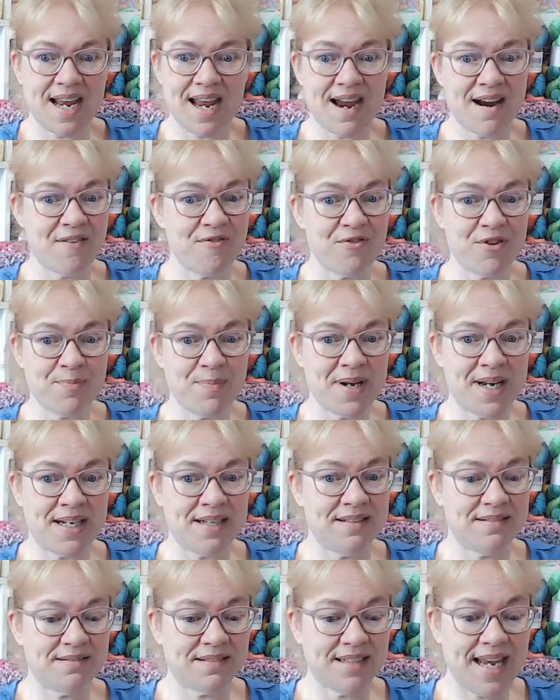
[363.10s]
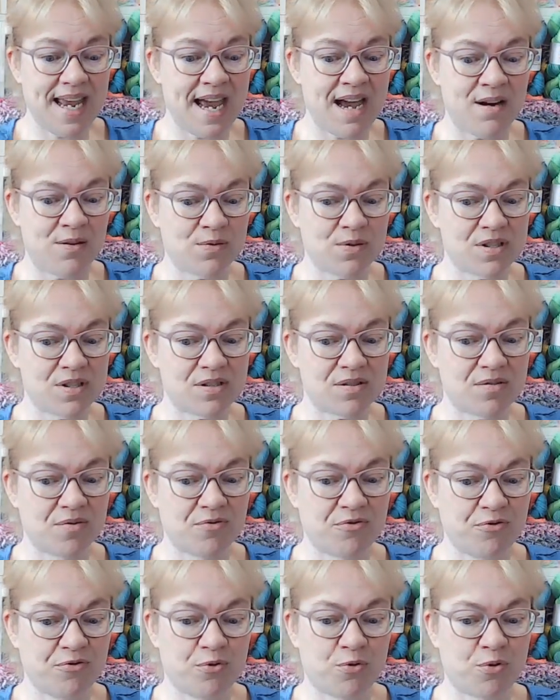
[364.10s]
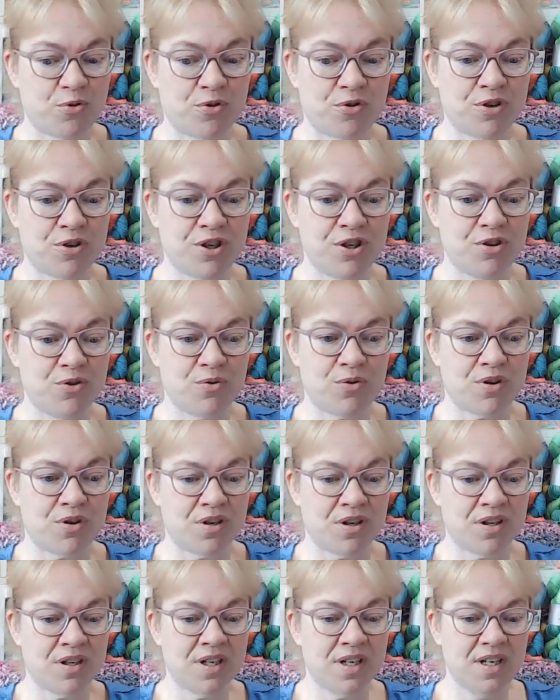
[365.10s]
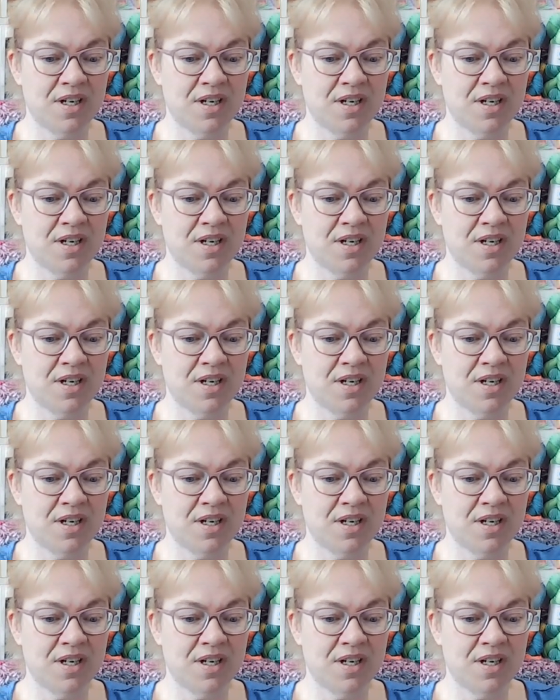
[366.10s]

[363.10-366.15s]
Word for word: Every bit counts for your